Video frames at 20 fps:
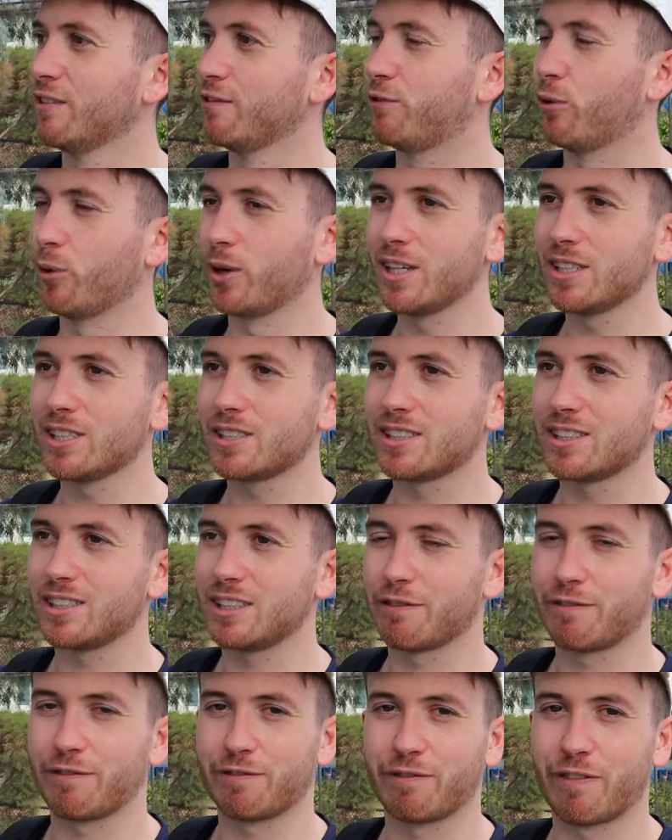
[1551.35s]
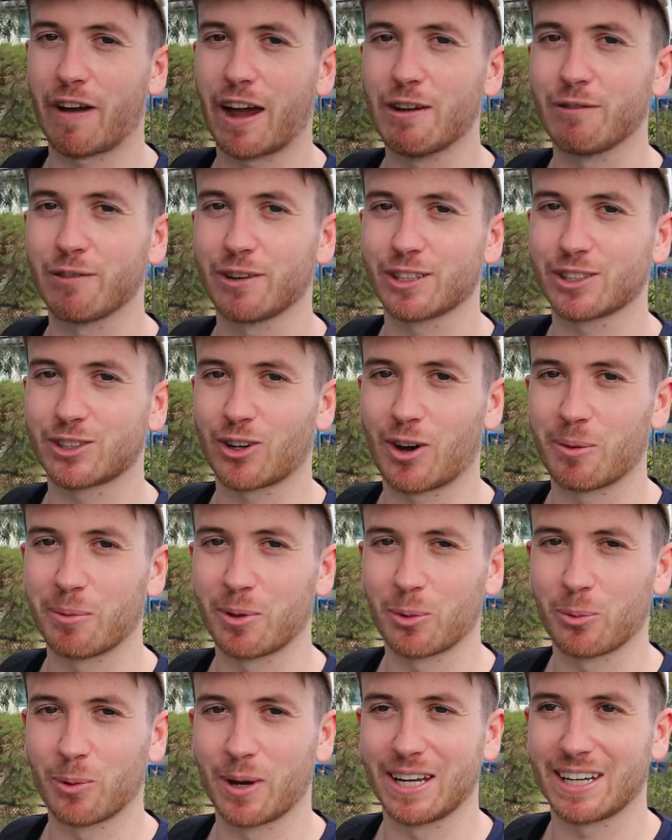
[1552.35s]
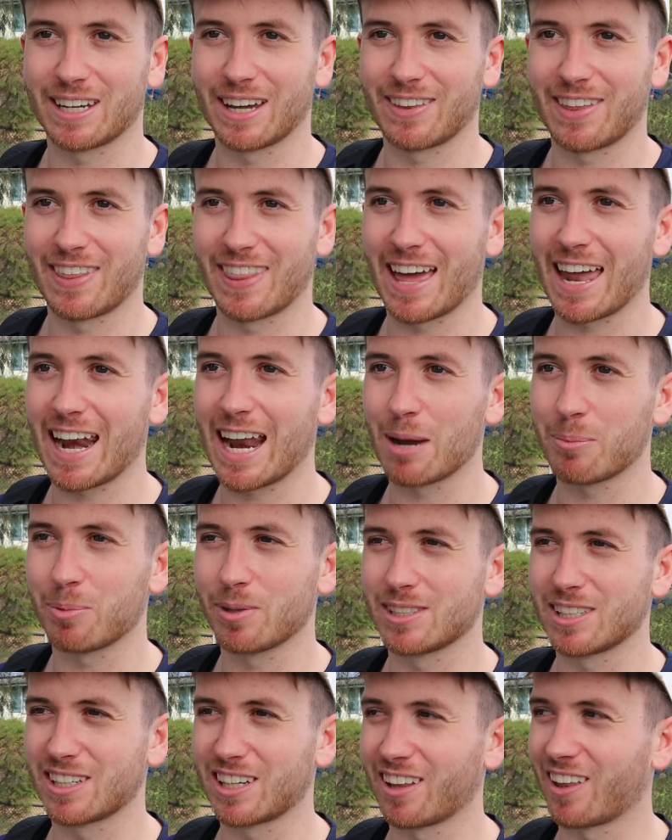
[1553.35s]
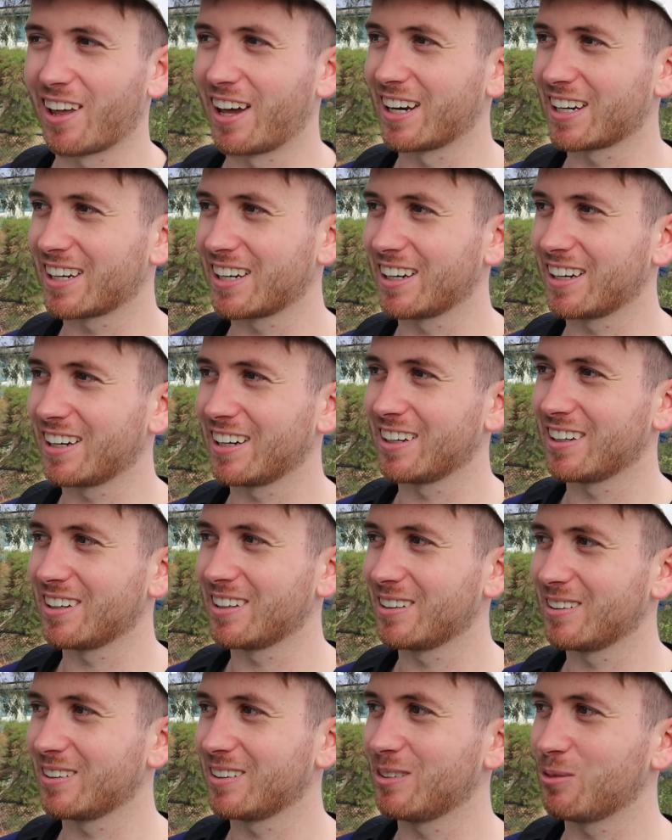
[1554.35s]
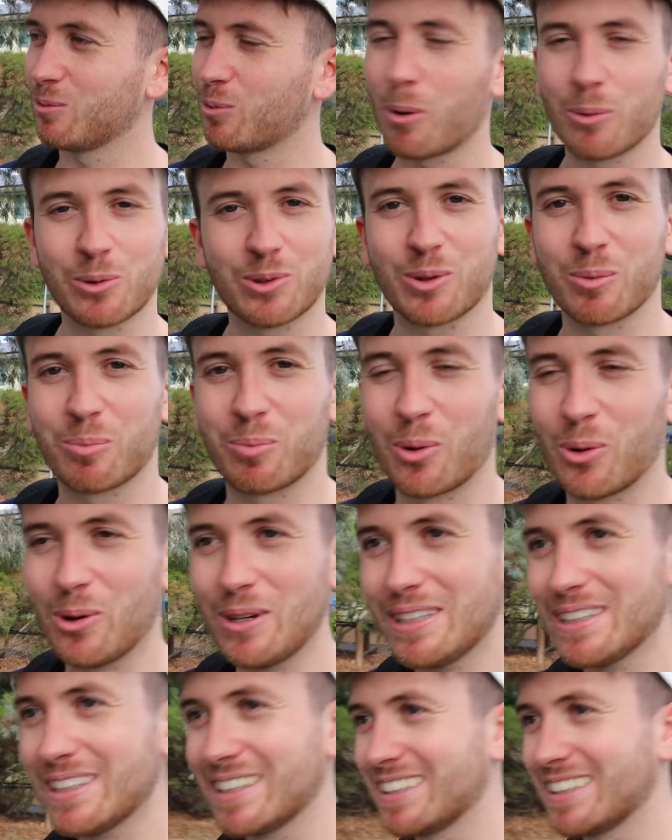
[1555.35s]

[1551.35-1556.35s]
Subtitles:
footy's your favourite time of the week, and then that happens and you're like, what was the point?